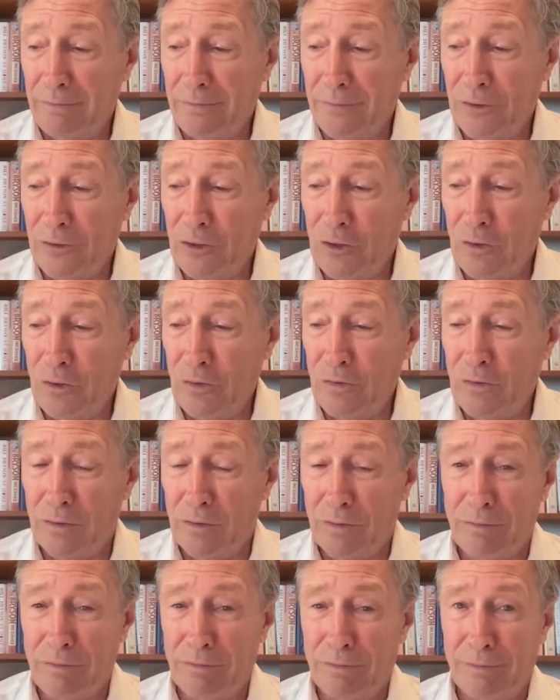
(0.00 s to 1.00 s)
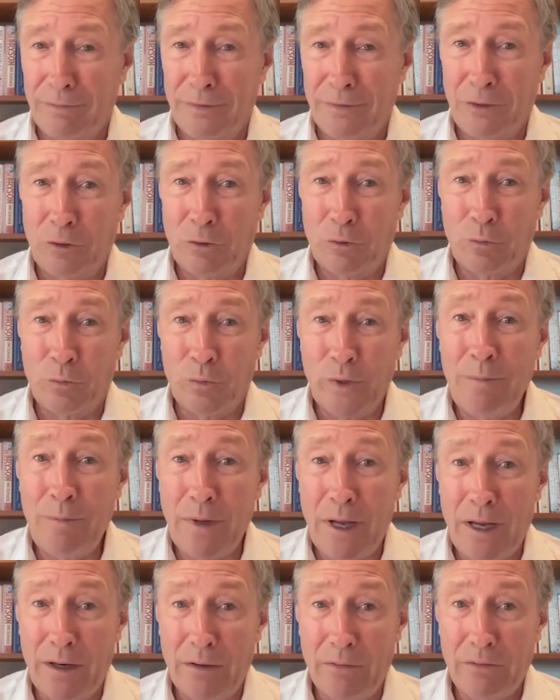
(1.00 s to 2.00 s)
use of you know
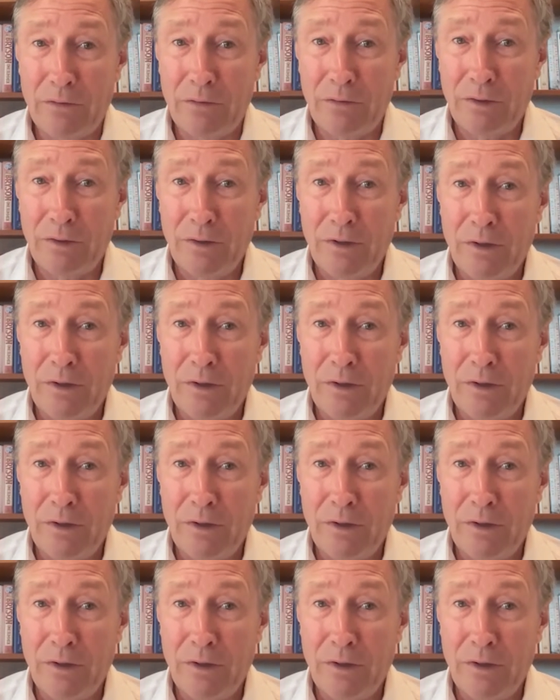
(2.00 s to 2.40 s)
rebates